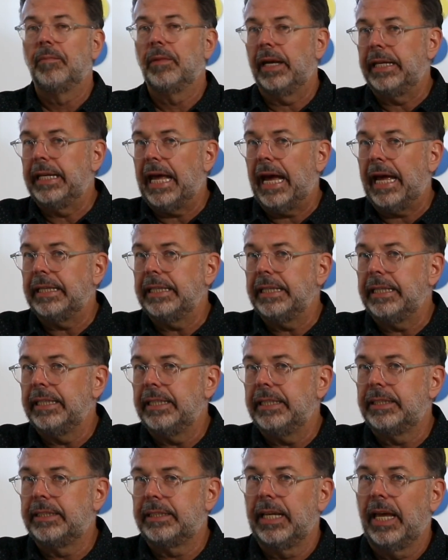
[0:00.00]
And that
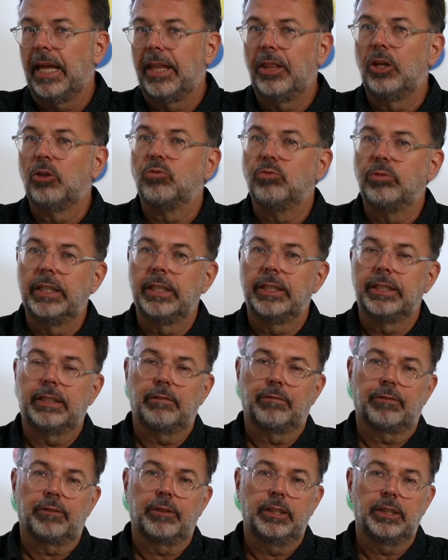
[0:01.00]
is the real
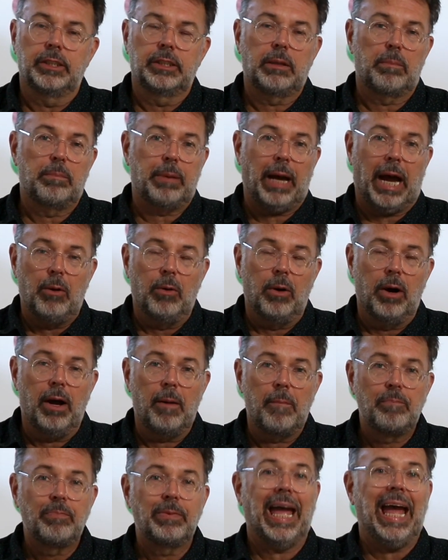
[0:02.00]
difference,
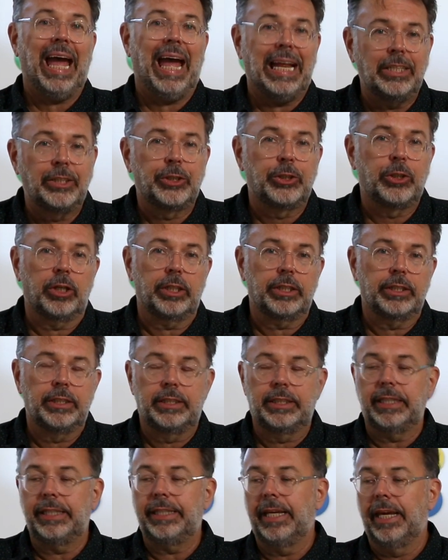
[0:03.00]
power and
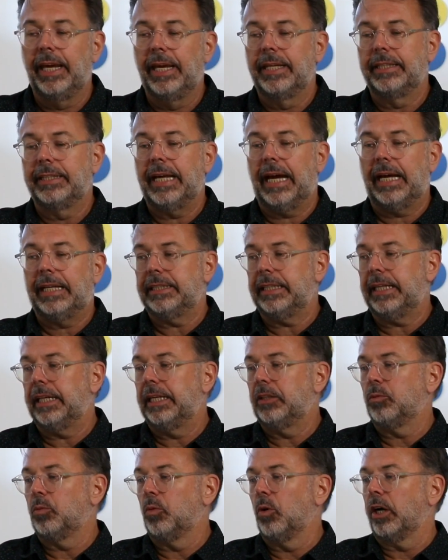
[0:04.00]
certainty that
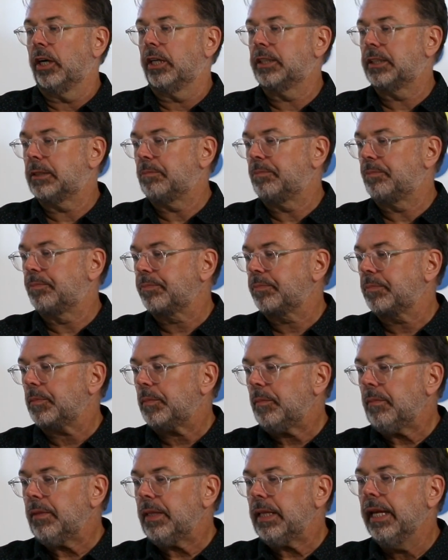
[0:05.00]
it works.
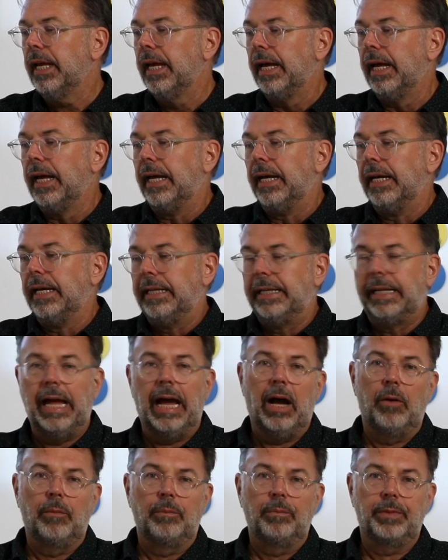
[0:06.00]

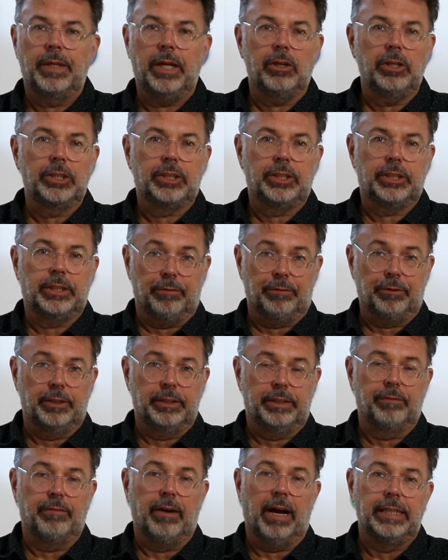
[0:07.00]
Now, there's
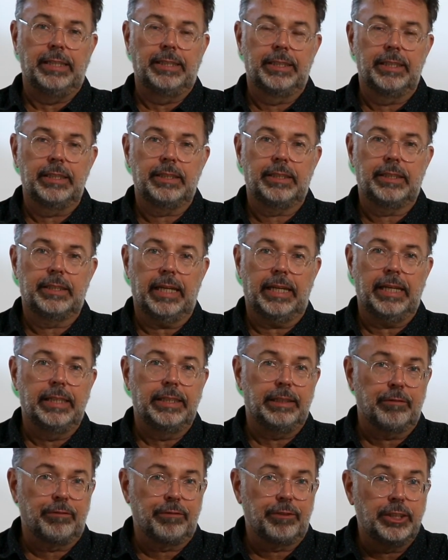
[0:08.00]
different devices
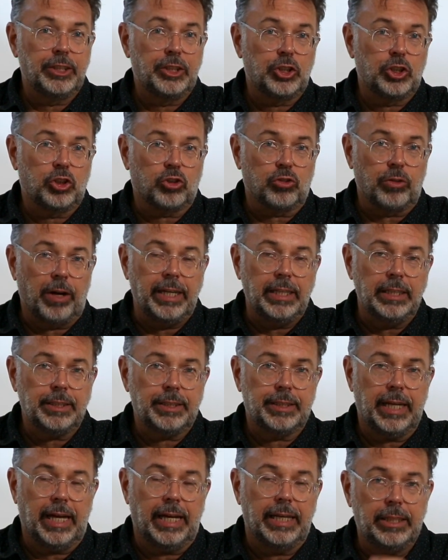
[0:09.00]
in different
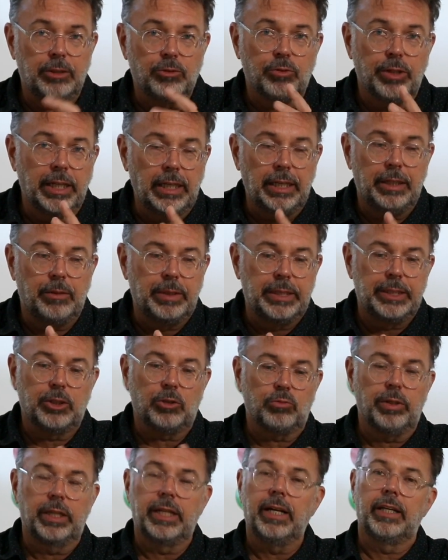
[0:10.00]
strength, and it really, with
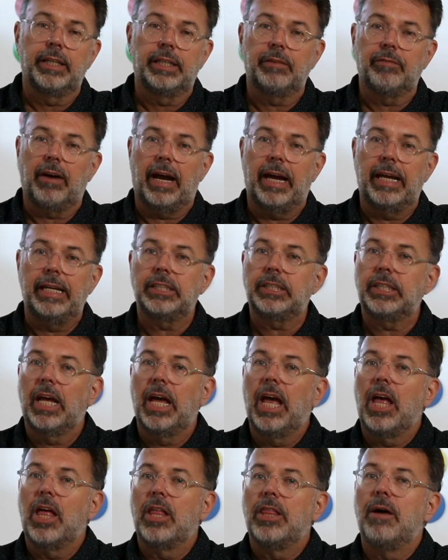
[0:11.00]
a ringer device,
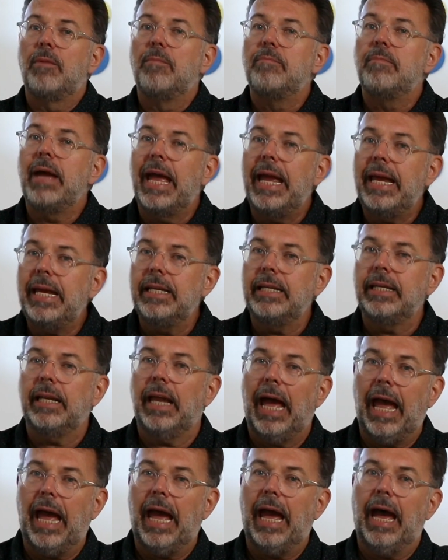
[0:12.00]
the
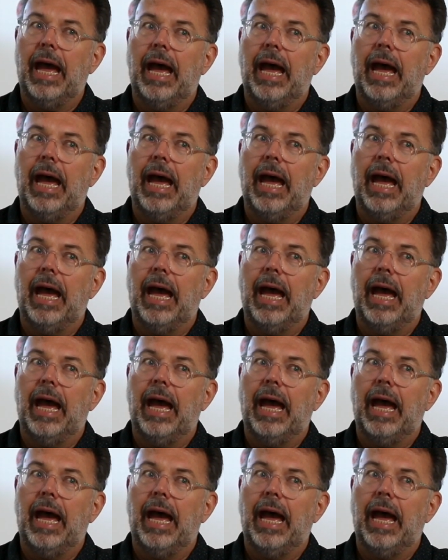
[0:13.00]
main